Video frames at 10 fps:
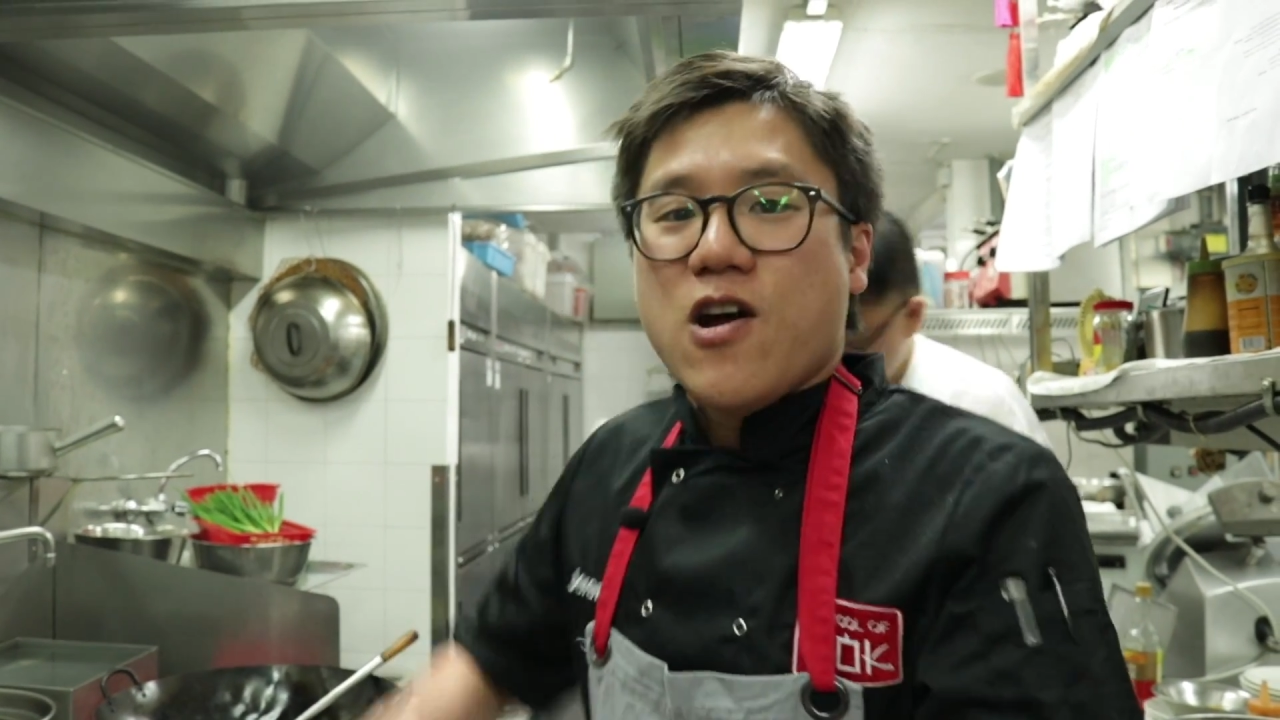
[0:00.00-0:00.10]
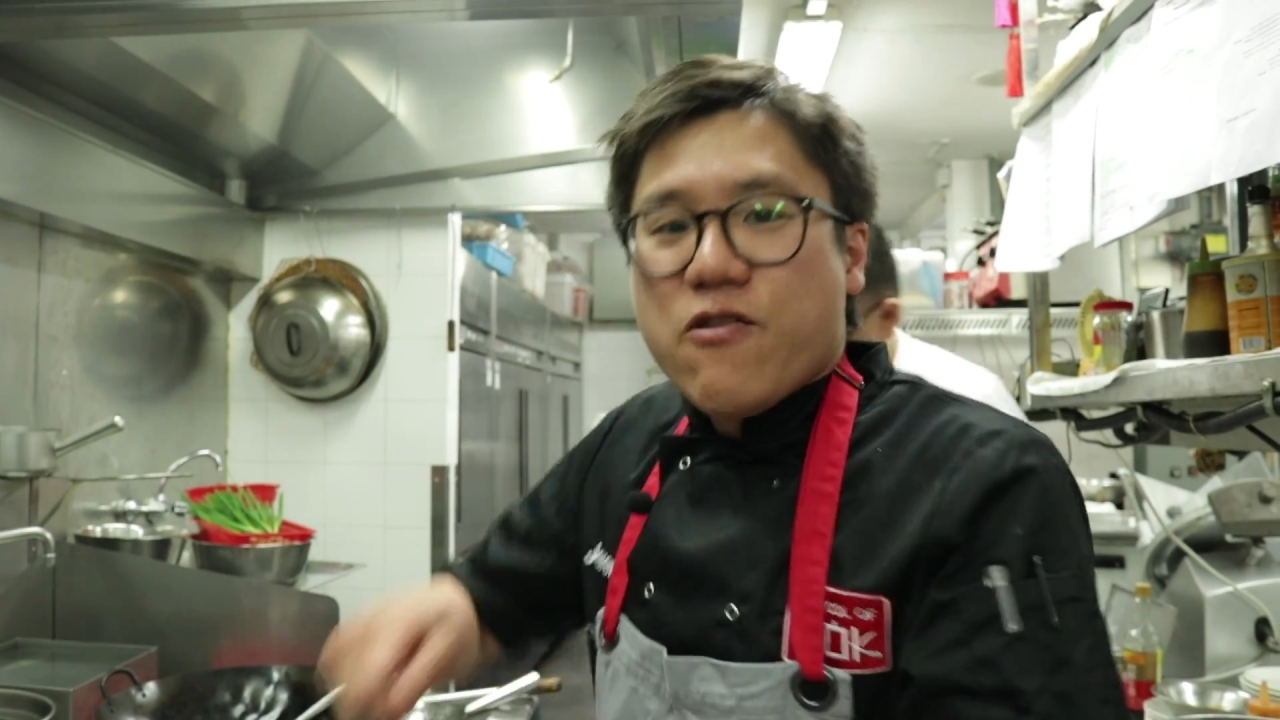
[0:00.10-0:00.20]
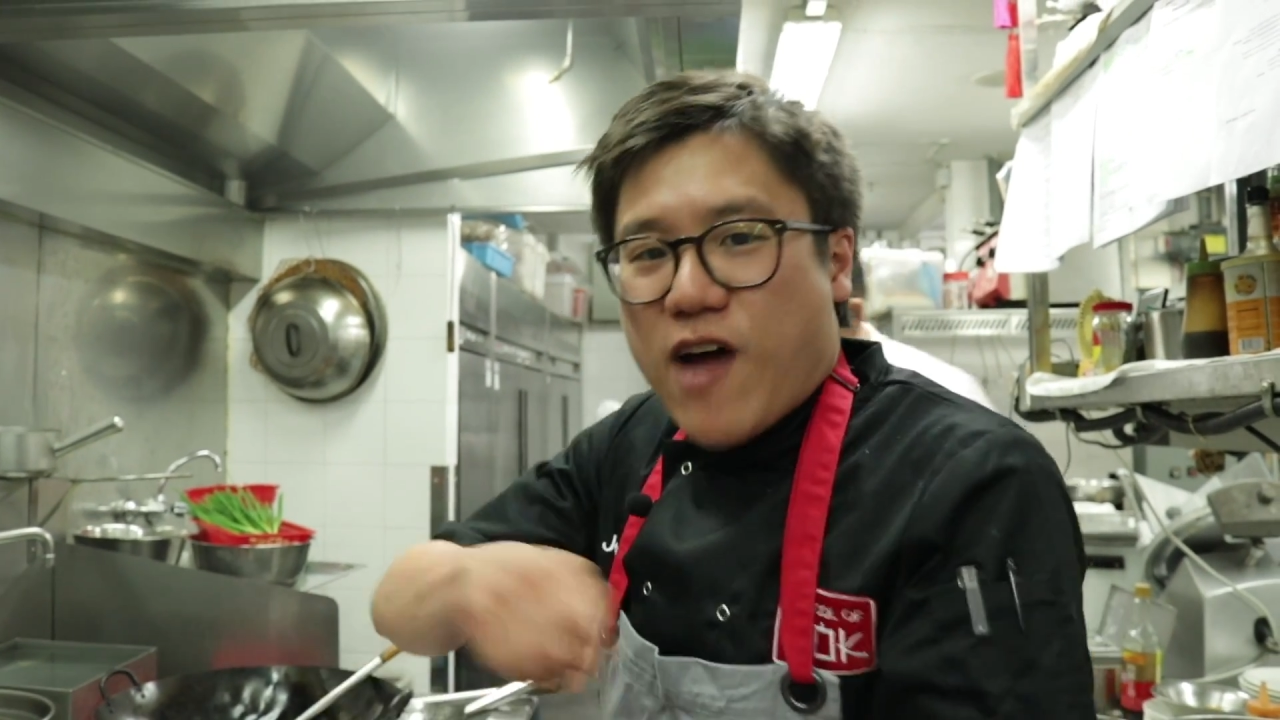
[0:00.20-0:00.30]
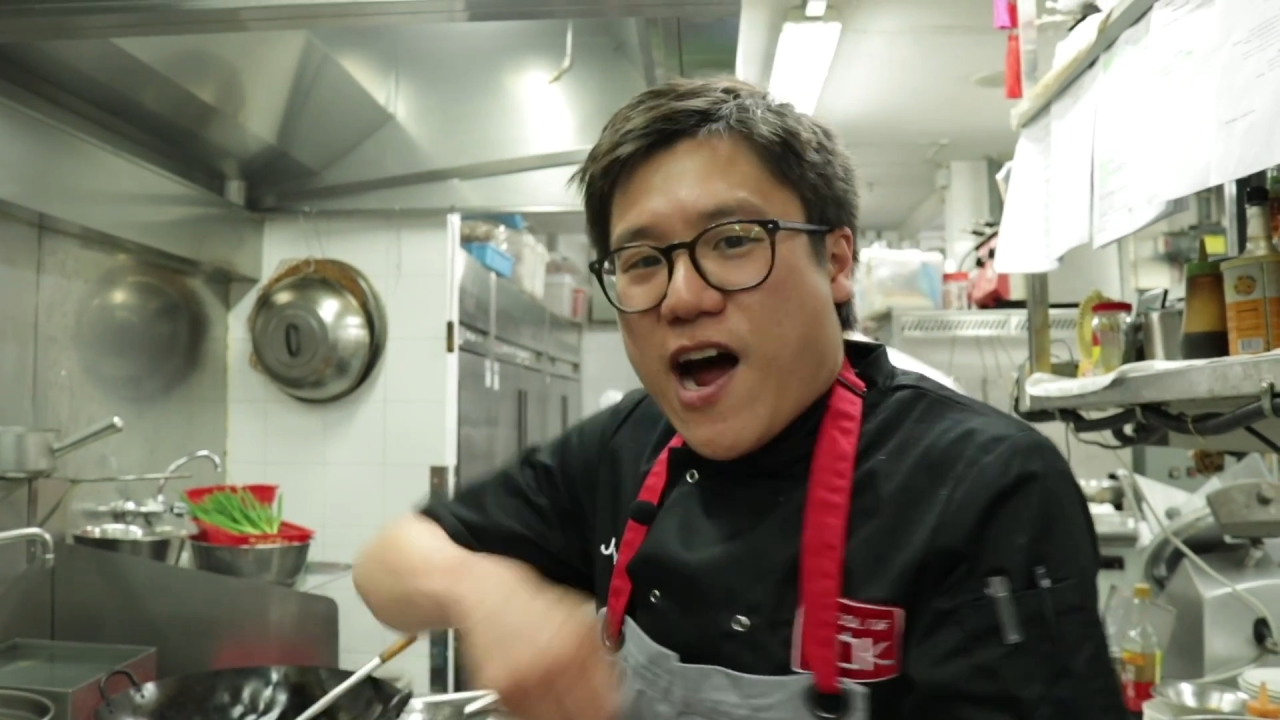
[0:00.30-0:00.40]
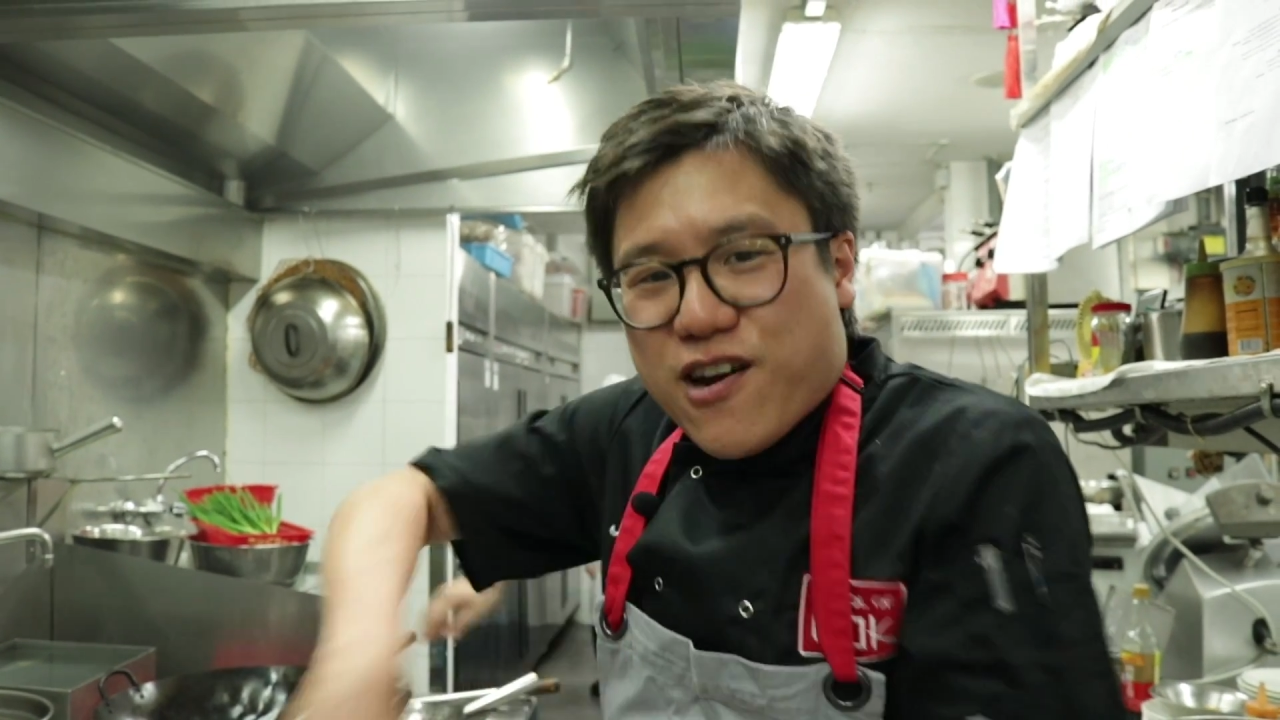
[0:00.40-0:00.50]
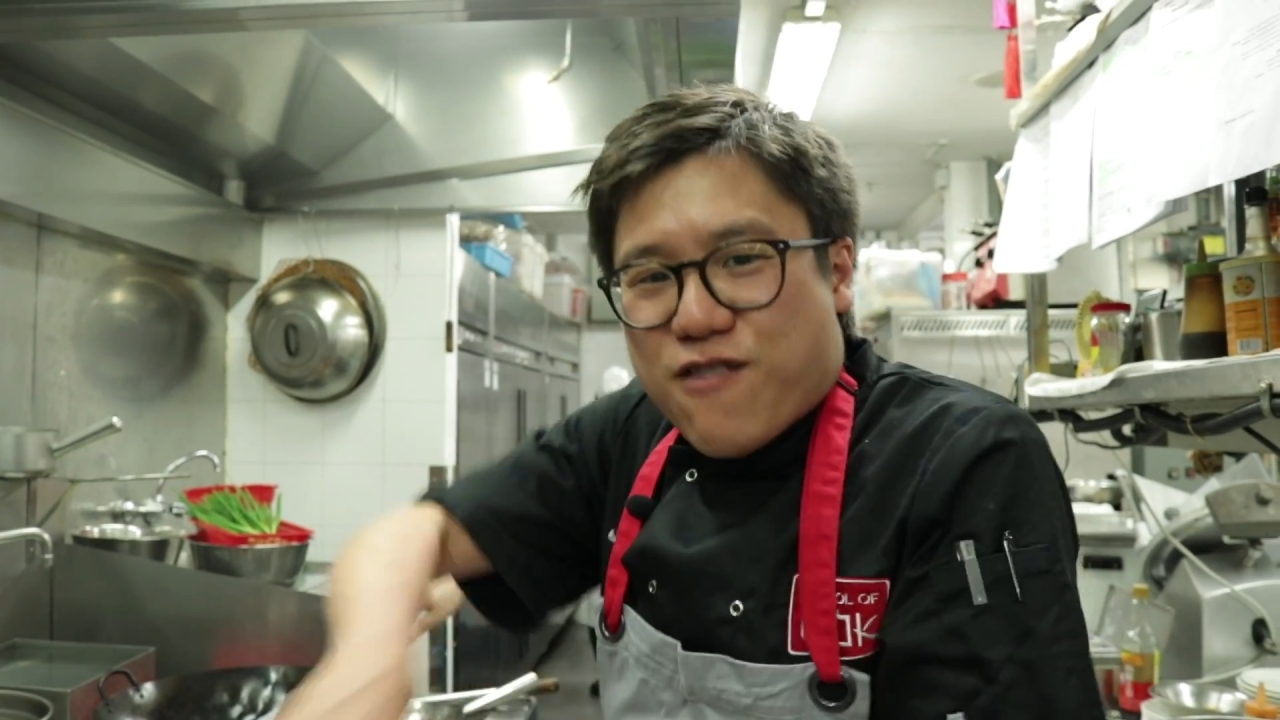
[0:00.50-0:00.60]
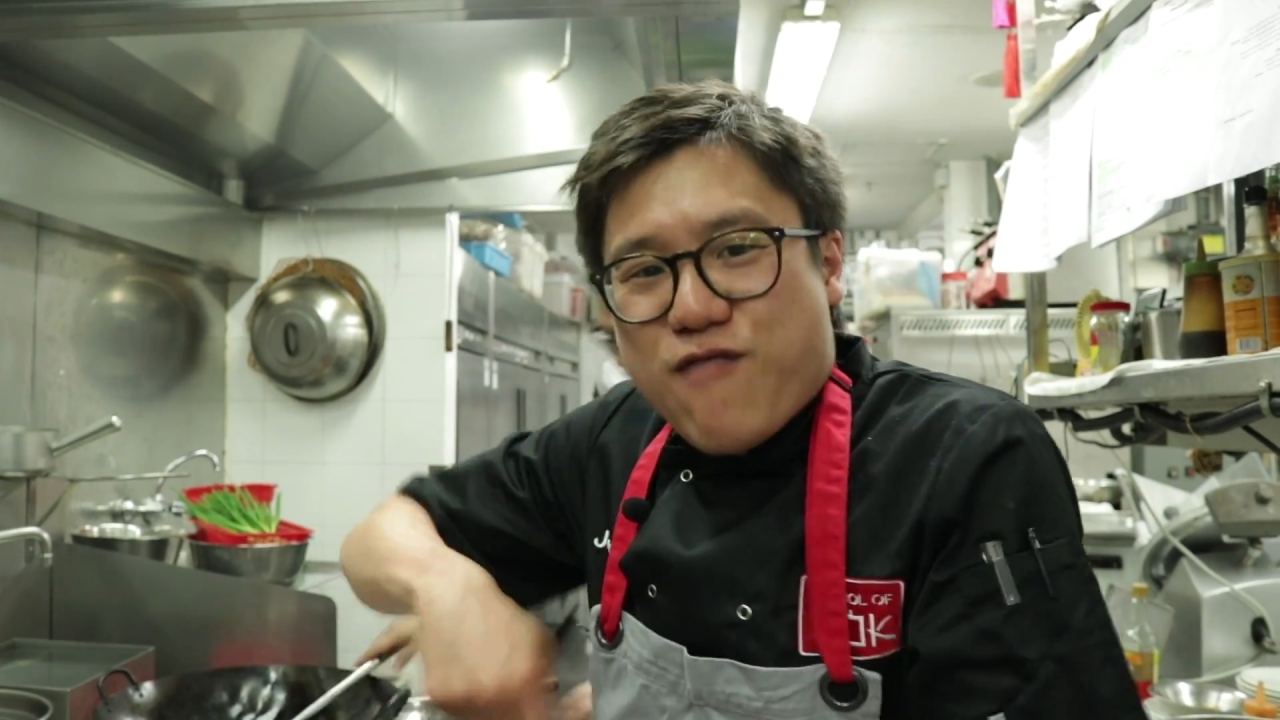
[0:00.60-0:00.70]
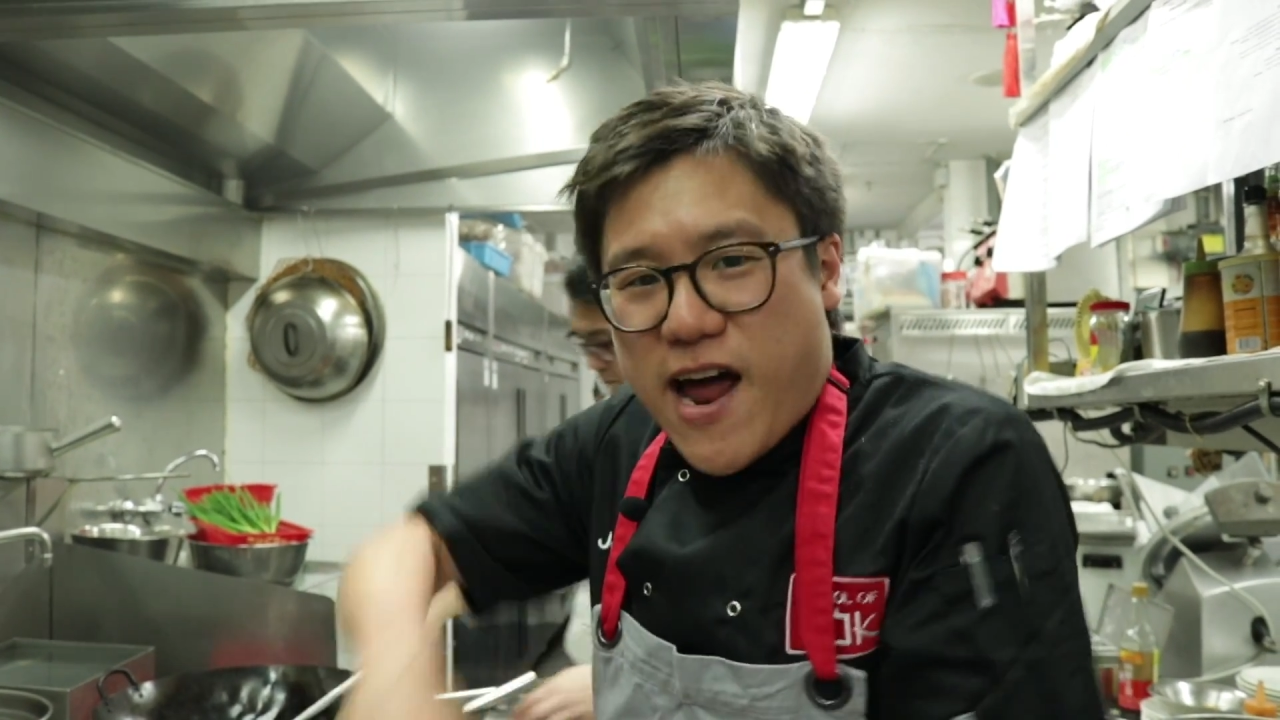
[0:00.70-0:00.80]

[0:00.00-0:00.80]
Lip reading: Round and